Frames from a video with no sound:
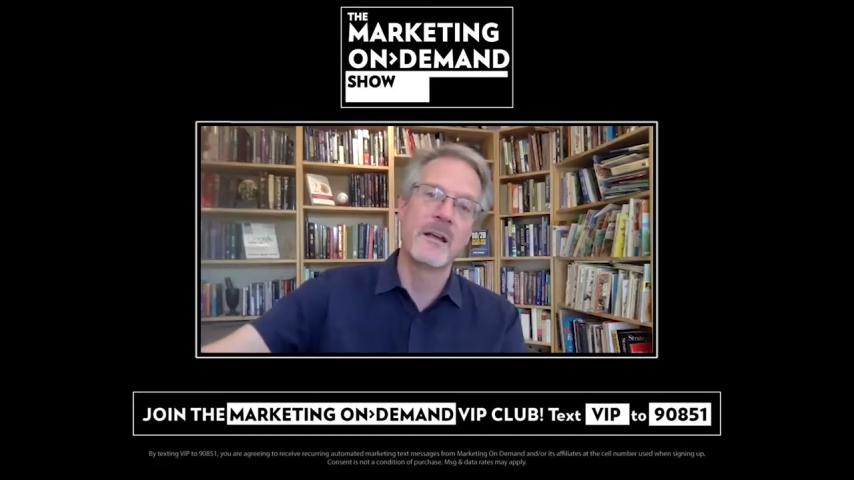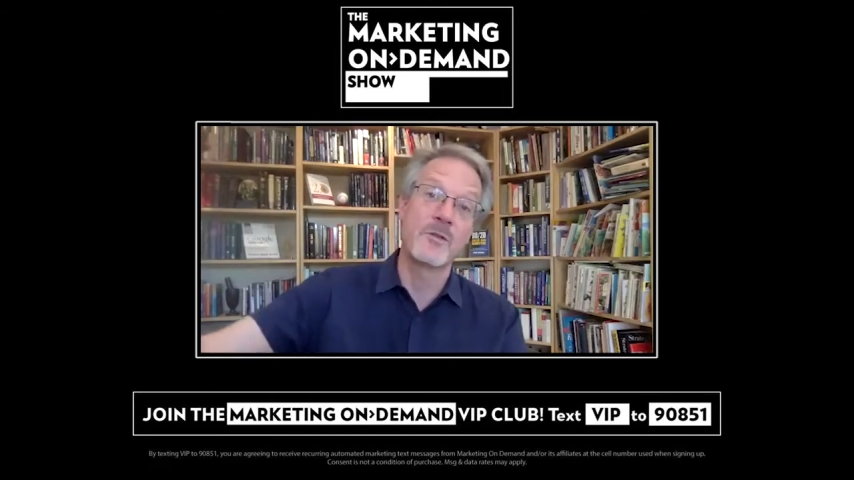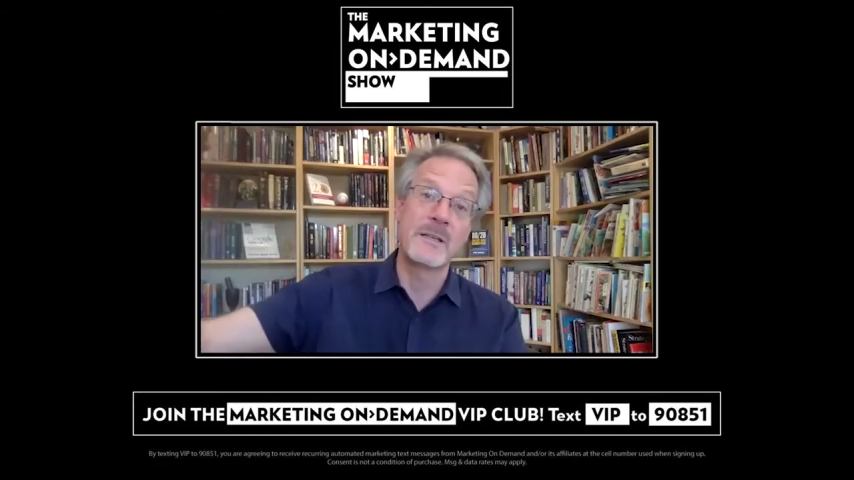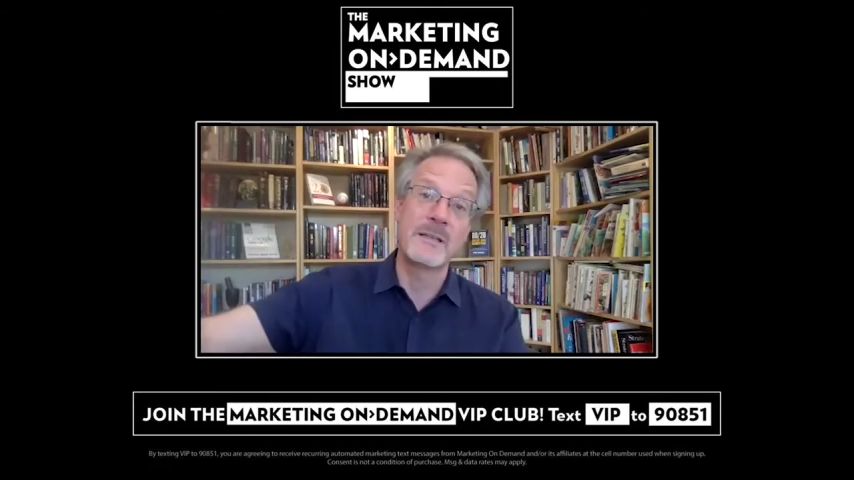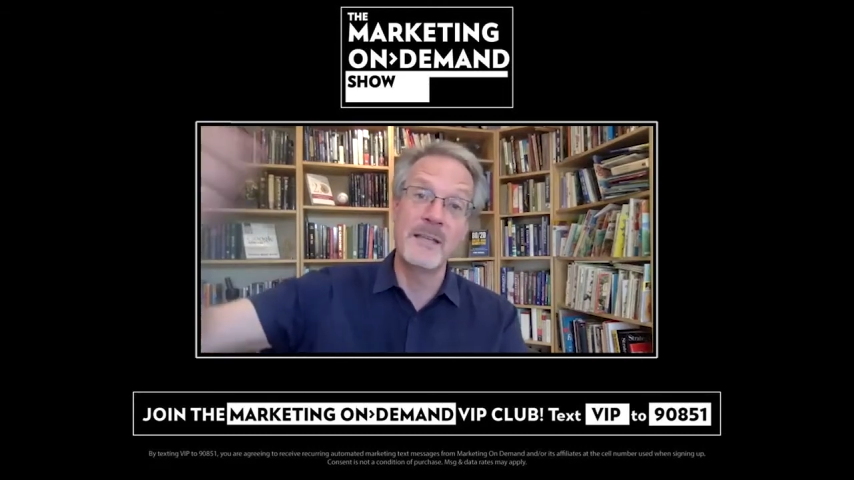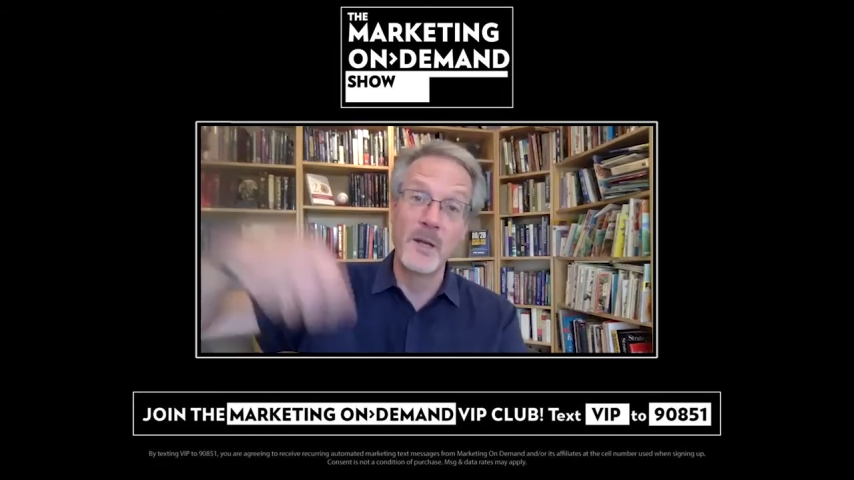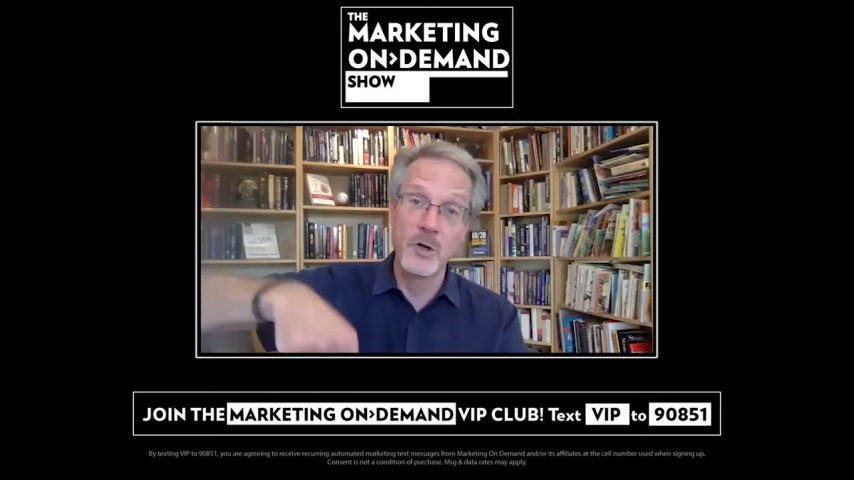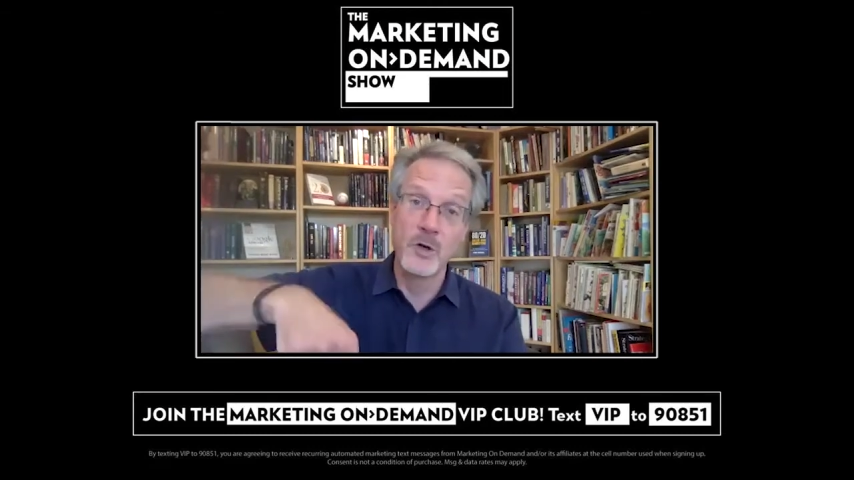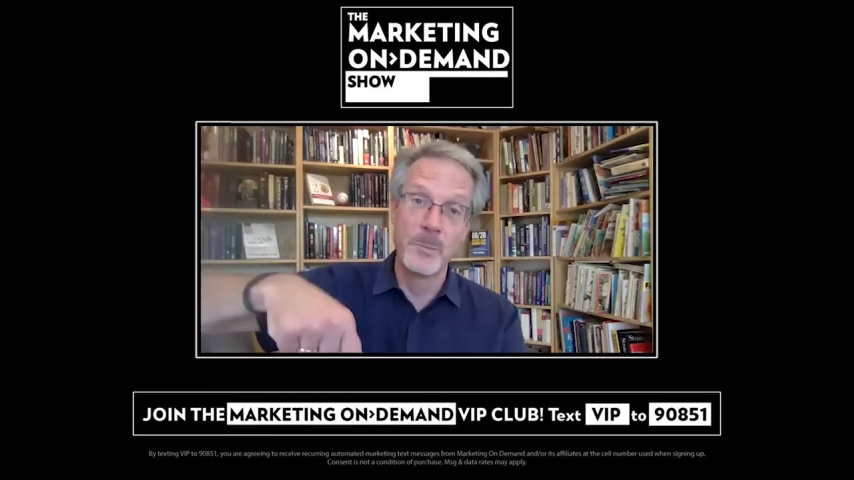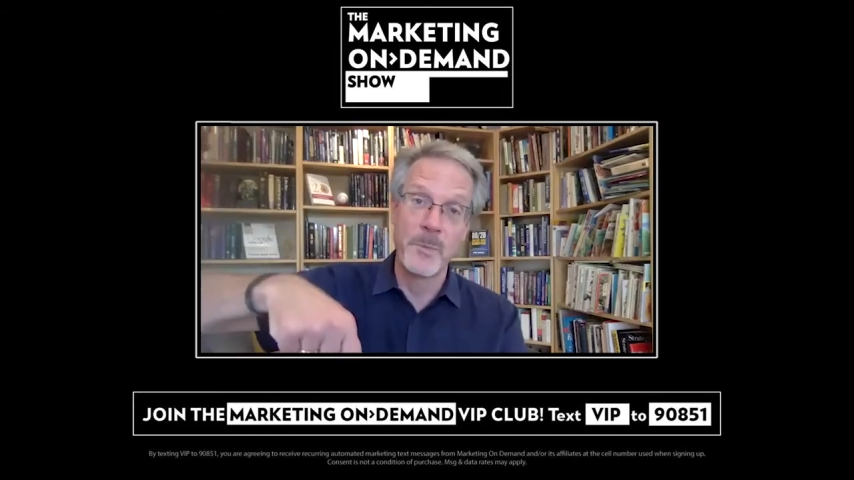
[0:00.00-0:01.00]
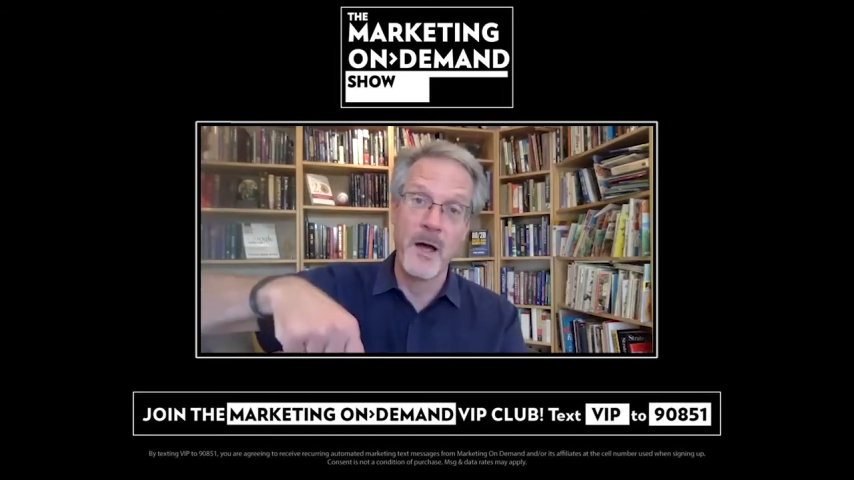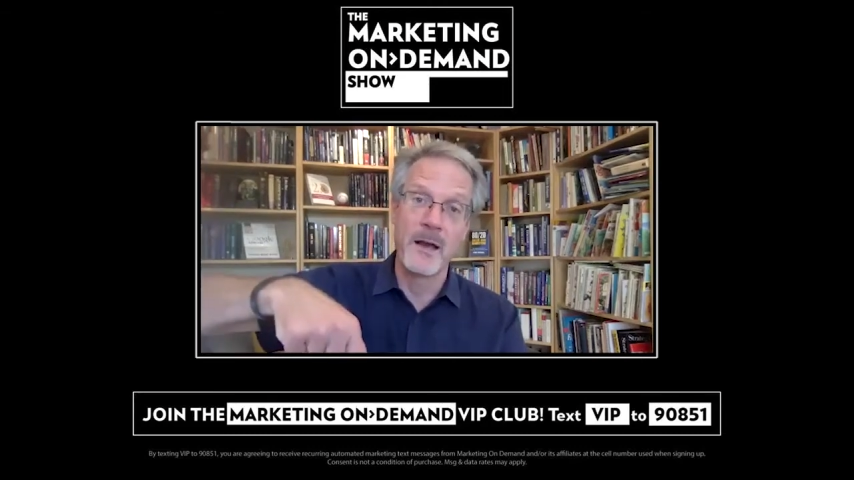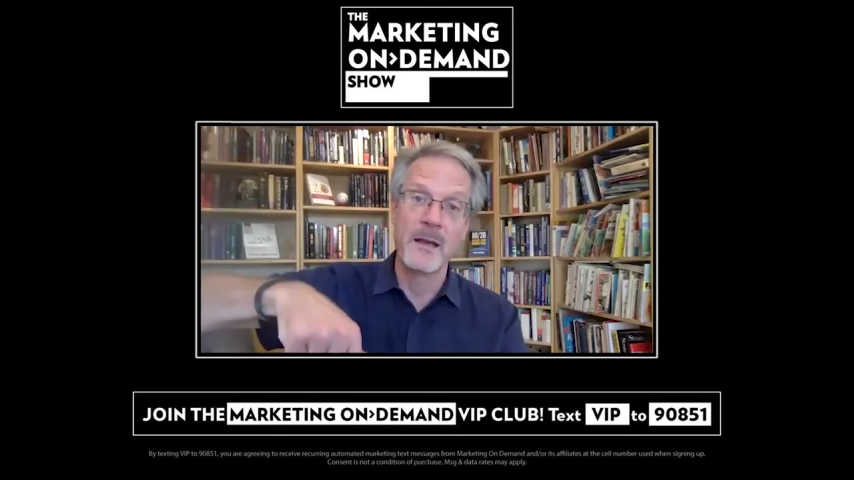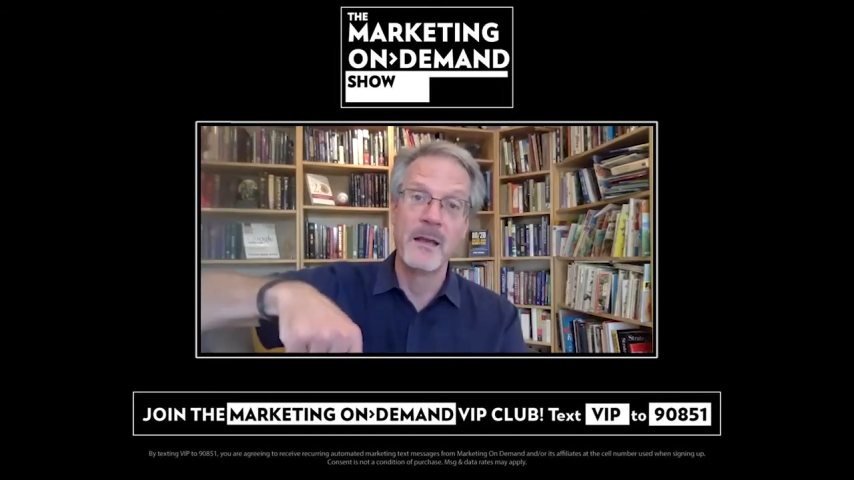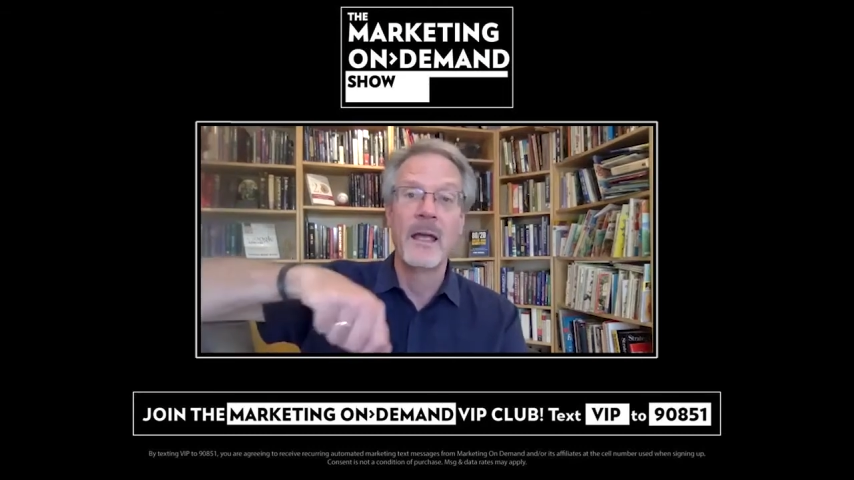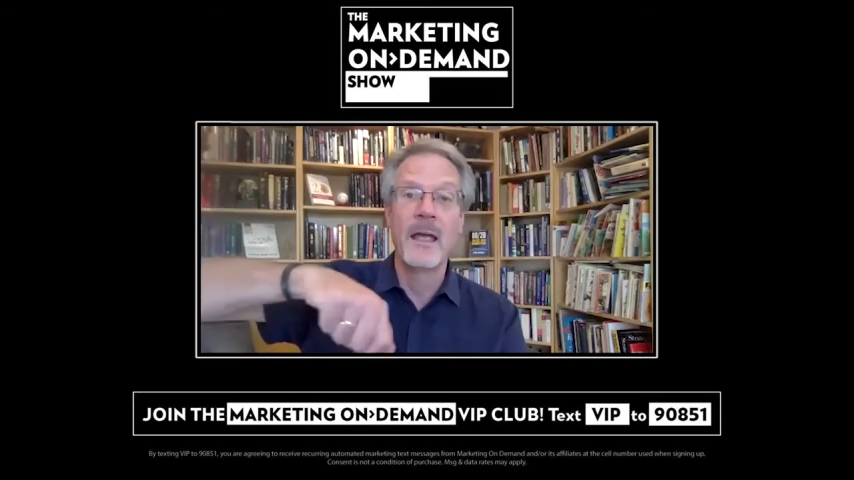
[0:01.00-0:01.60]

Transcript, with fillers: a critique coupon